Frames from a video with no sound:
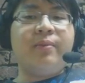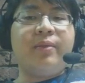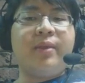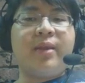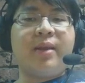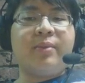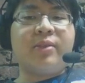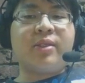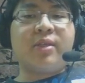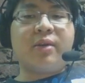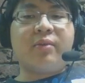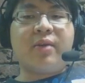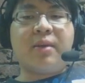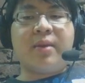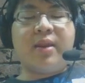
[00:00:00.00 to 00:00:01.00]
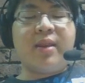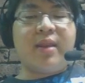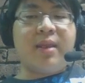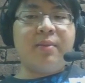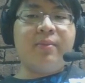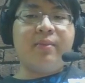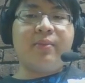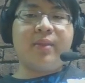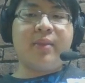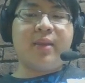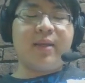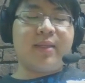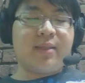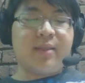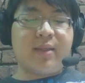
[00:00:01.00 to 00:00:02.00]
Then I'm just gonna write my name
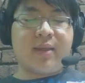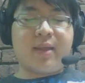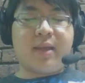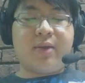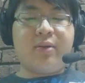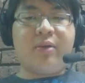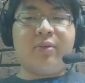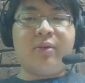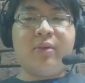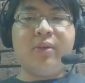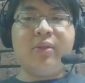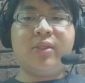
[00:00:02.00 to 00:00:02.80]
as the account owner.